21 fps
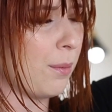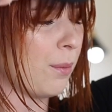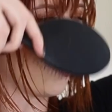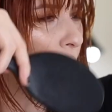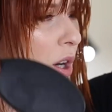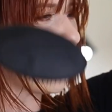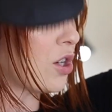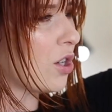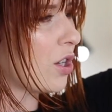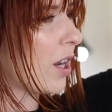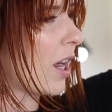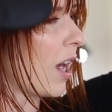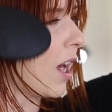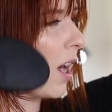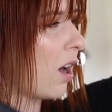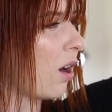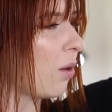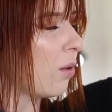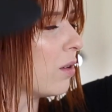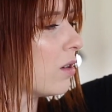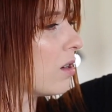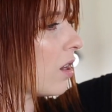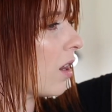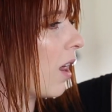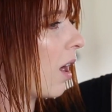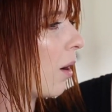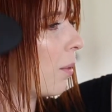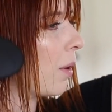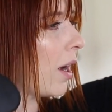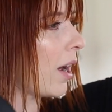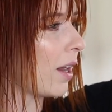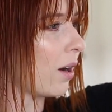brushed down so
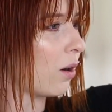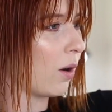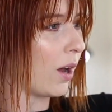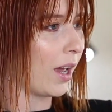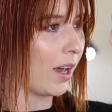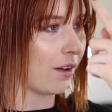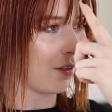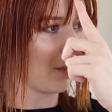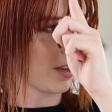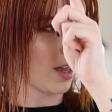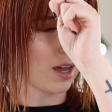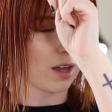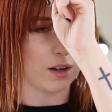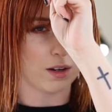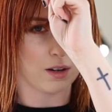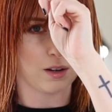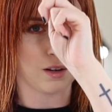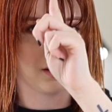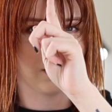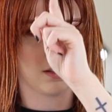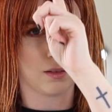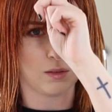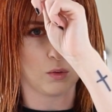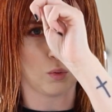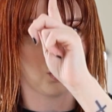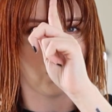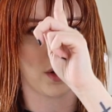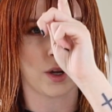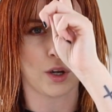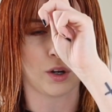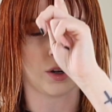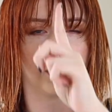that way I don't have that
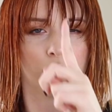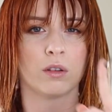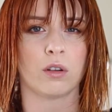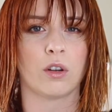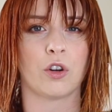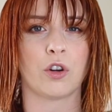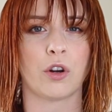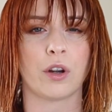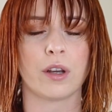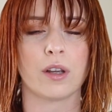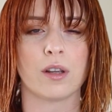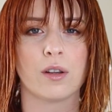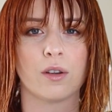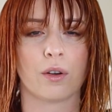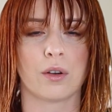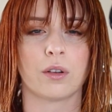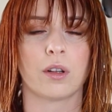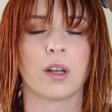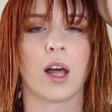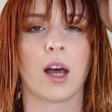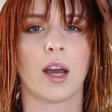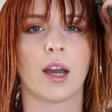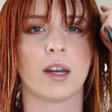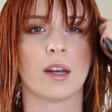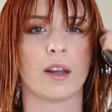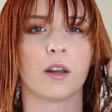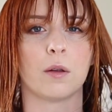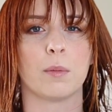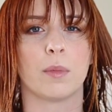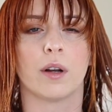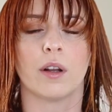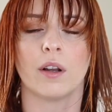weird crease or line in
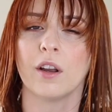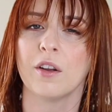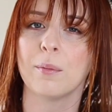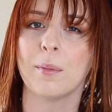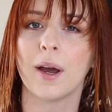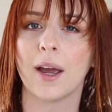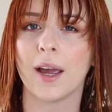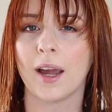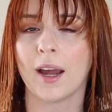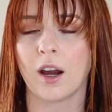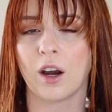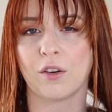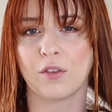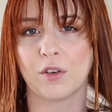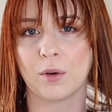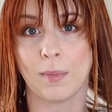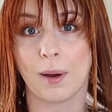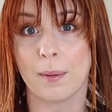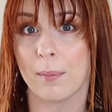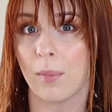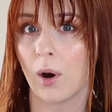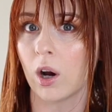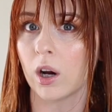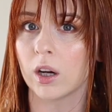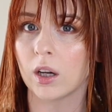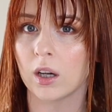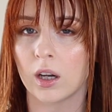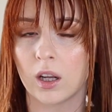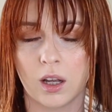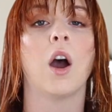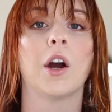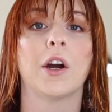the middle of my hair my part.
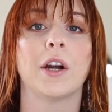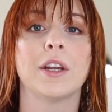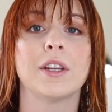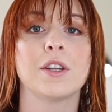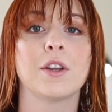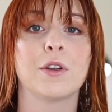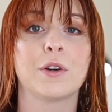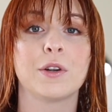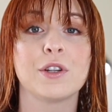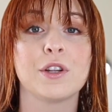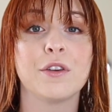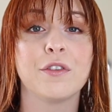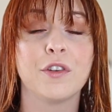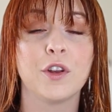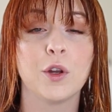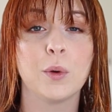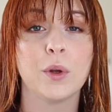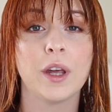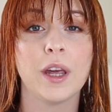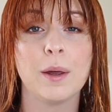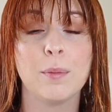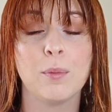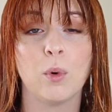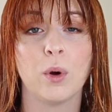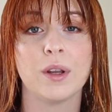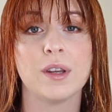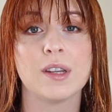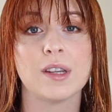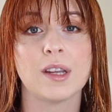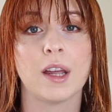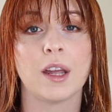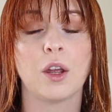Alright, so there's a few key
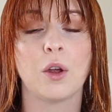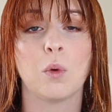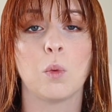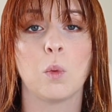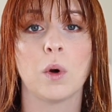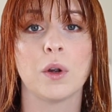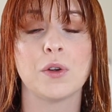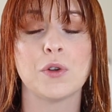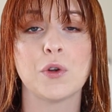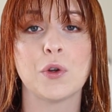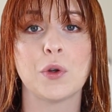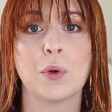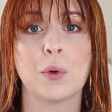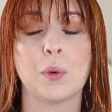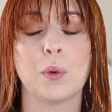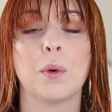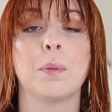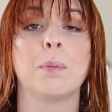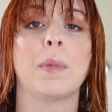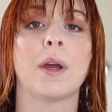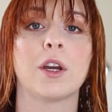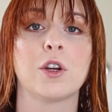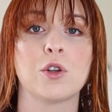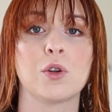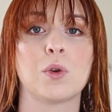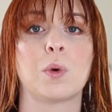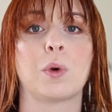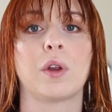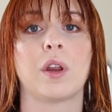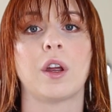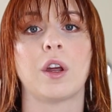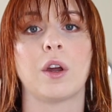points that you want to make
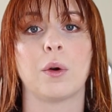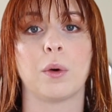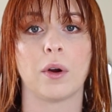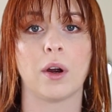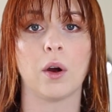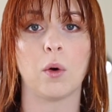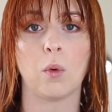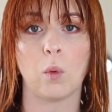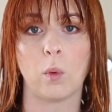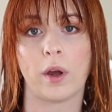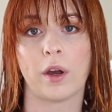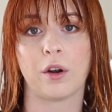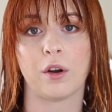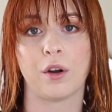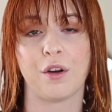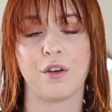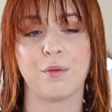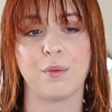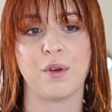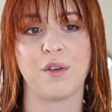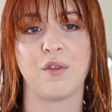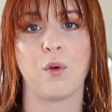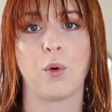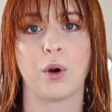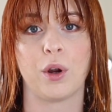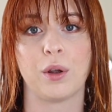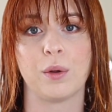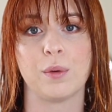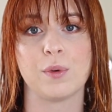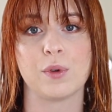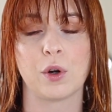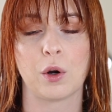sure that you are aware of before
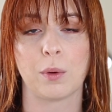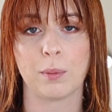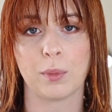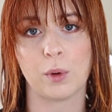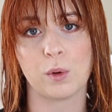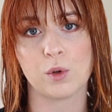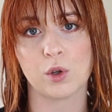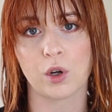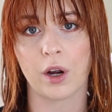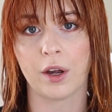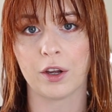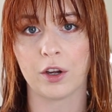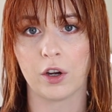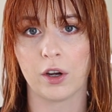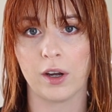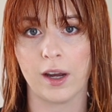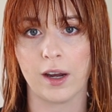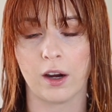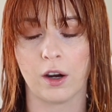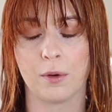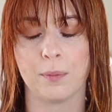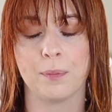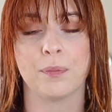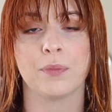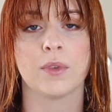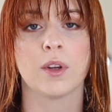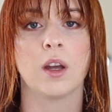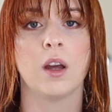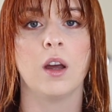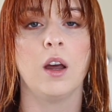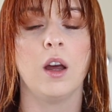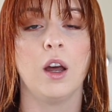you start blow drying your hair.
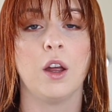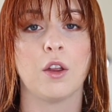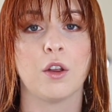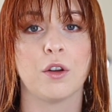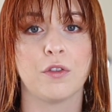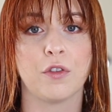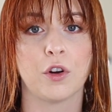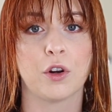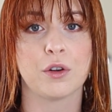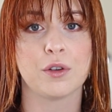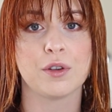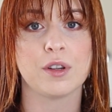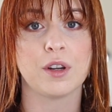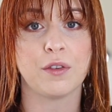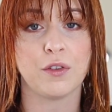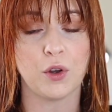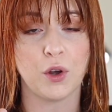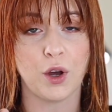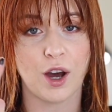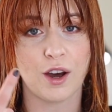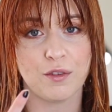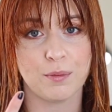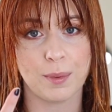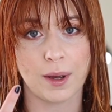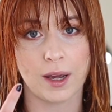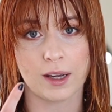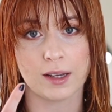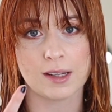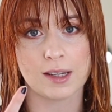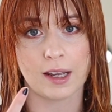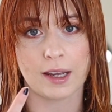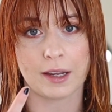The first, if you have
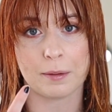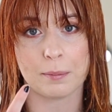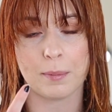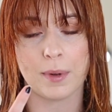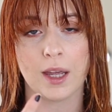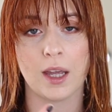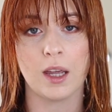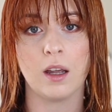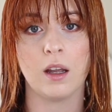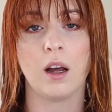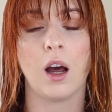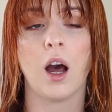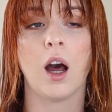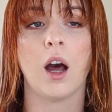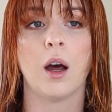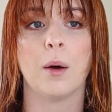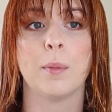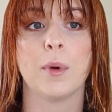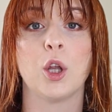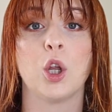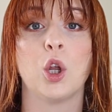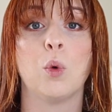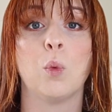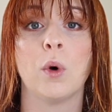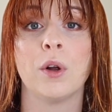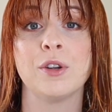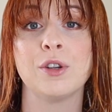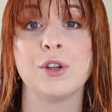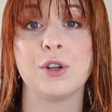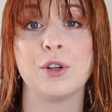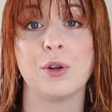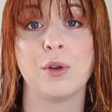bangs like me, you
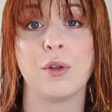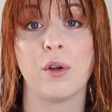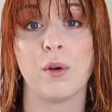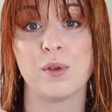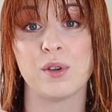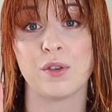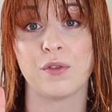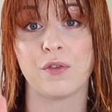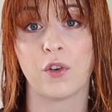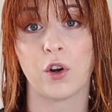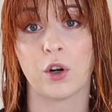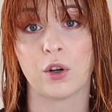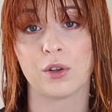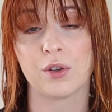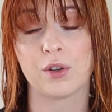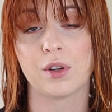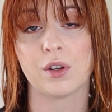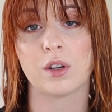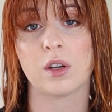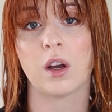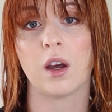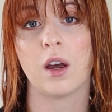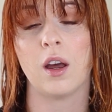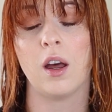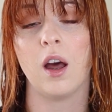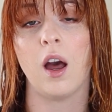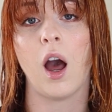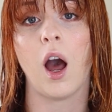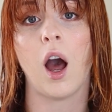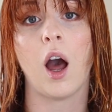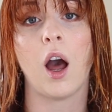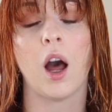want to do those first.
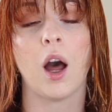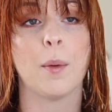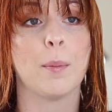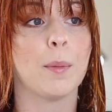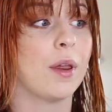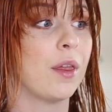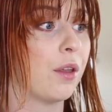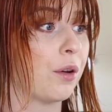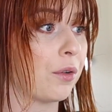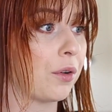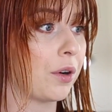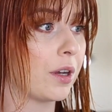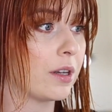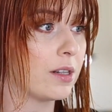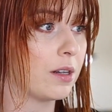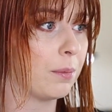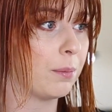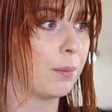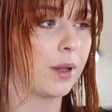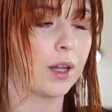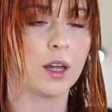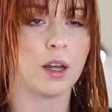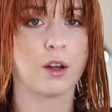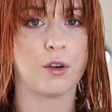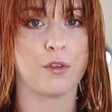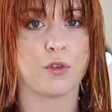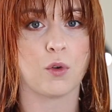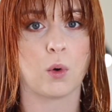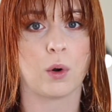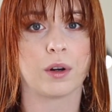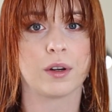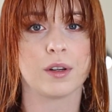The reason being,
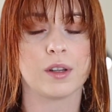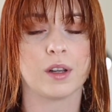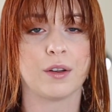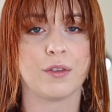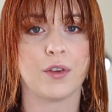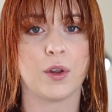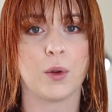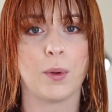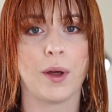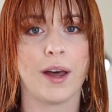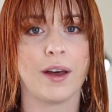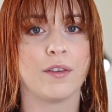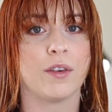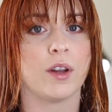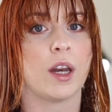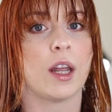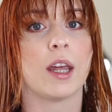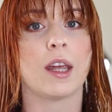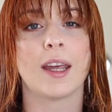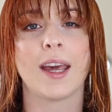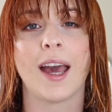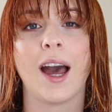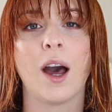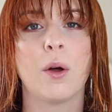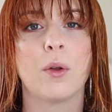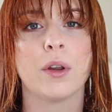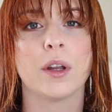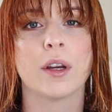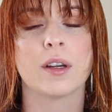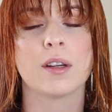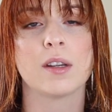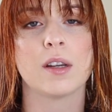of course, if you have any
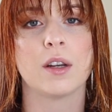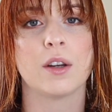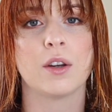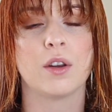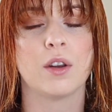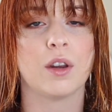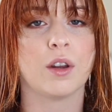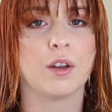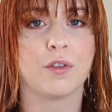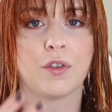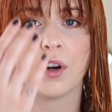cowlicks in the